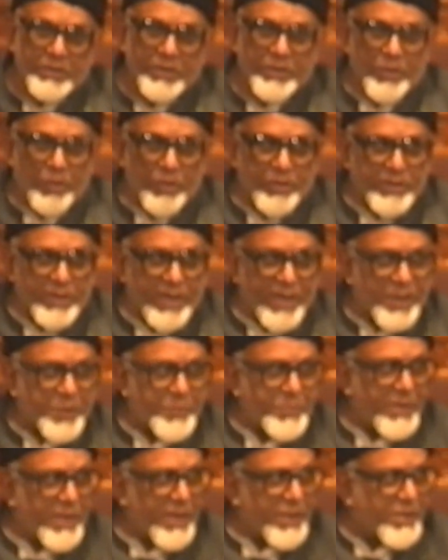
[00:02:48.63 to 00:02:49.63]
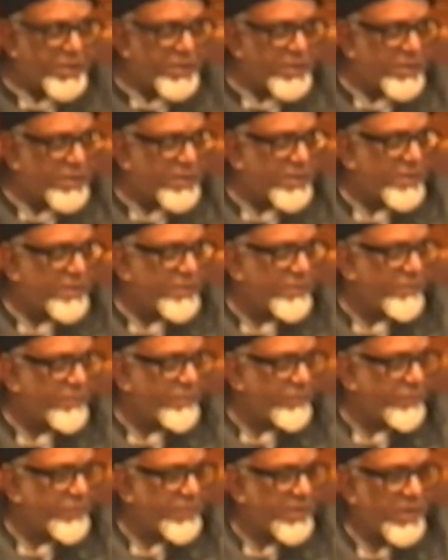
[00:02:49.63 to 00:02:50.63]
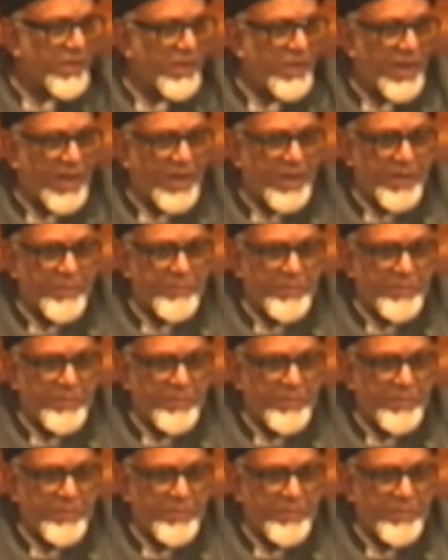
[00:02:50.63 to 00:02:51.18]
That all the aspirations and